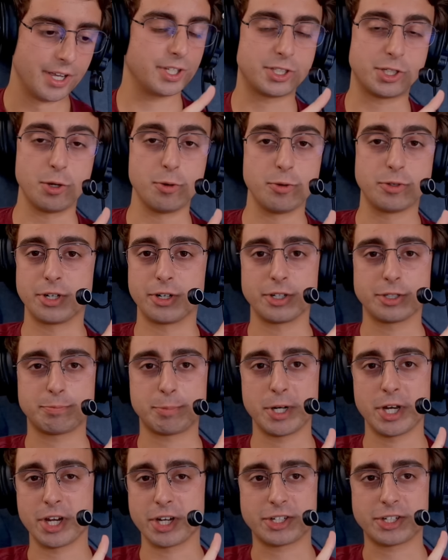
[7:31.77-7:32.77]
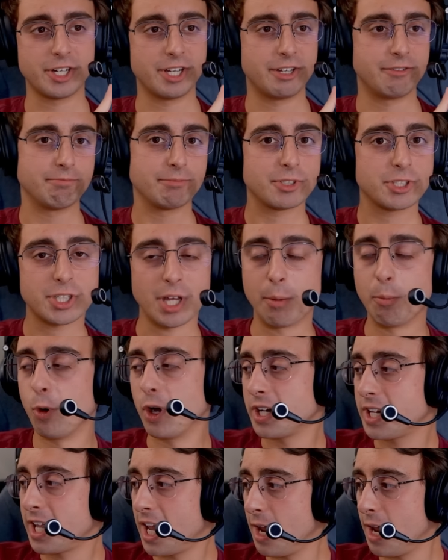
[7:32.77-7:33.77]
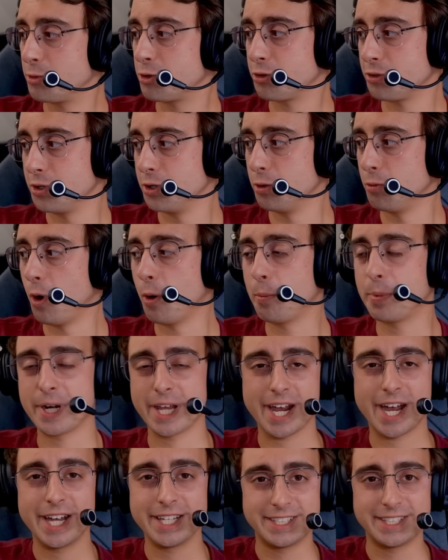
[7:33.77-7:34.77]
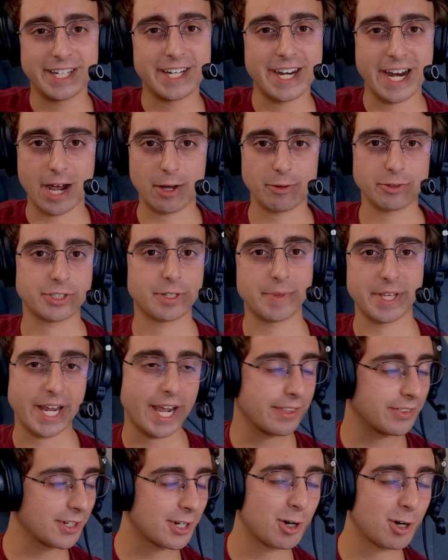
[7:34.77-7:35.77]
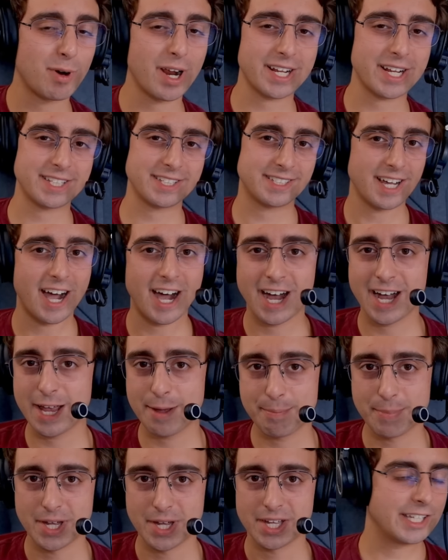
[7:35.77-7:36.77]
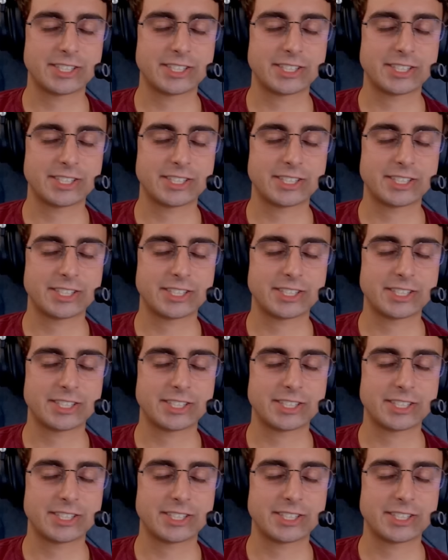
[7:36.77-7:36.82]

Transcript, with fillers: This user's prediction somewhat came true. OpenAI did announce something at the correct time.